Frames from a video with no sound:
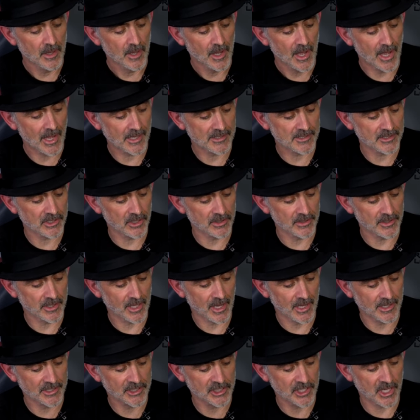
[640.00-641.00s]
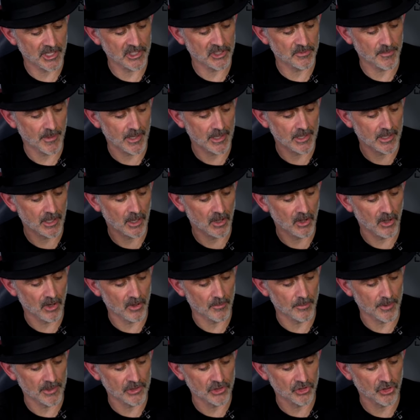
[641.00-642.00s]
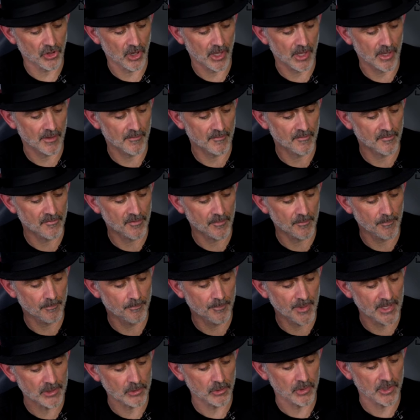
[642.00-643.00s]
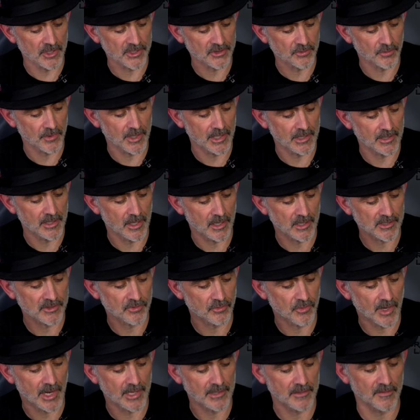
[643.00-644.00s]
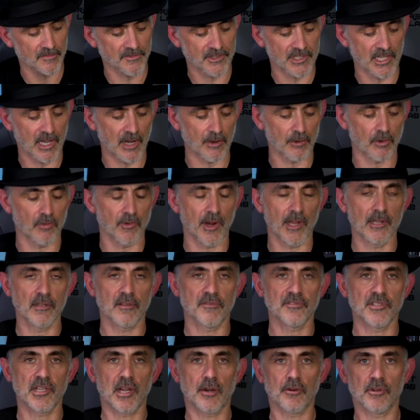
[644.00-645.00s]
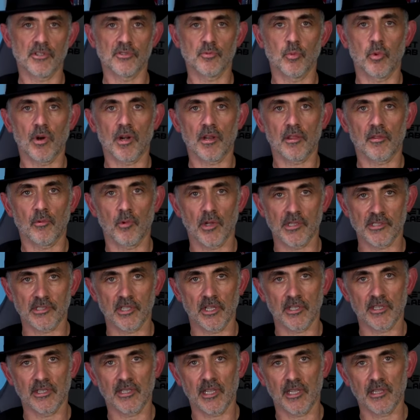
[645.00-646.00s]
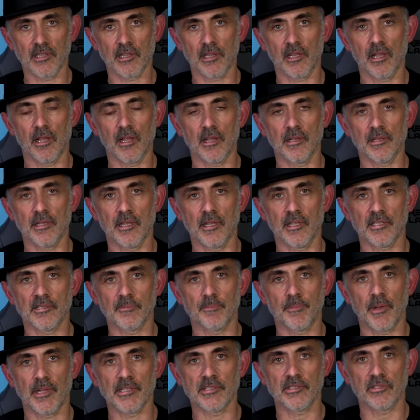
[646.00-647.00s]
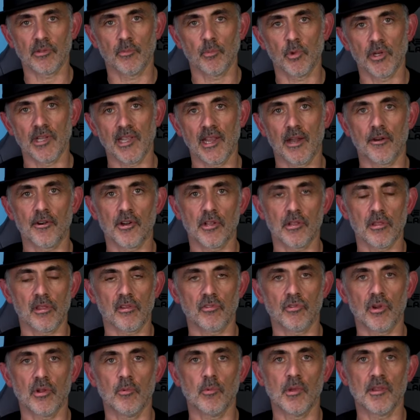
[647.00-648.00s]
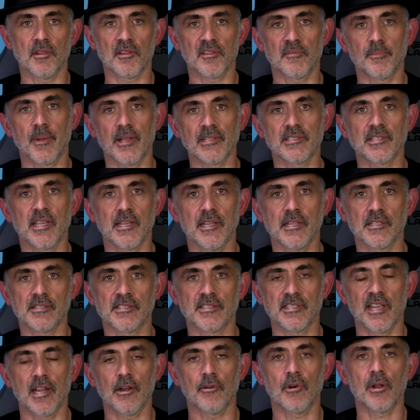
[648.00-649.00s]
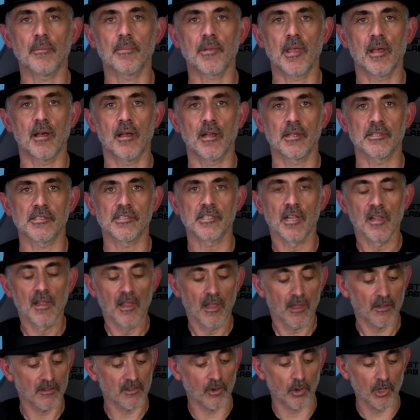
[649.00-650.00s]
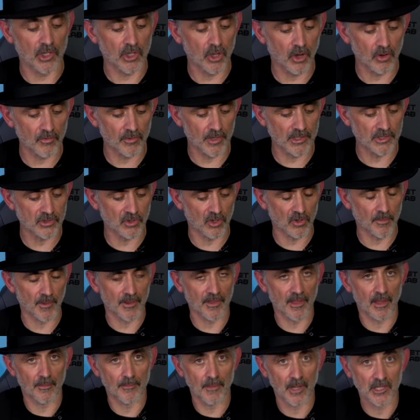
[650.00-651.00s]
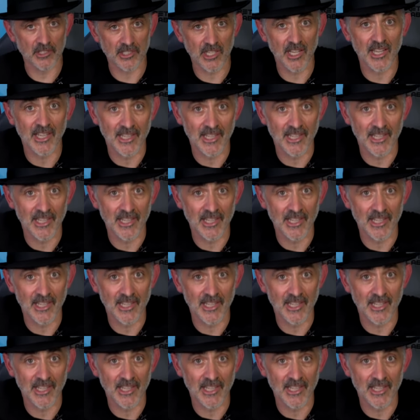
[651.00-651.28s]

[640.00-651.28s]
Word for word: Hands on Deck, Changemaker, Hybrid Triumph, Biddleless Redux, Reign of Terror. Reign of Terror is one of the ones that I didn't learn. It's based on Woody Harrigan's trick where the spectators tear up cards, so I can't really talk about that much.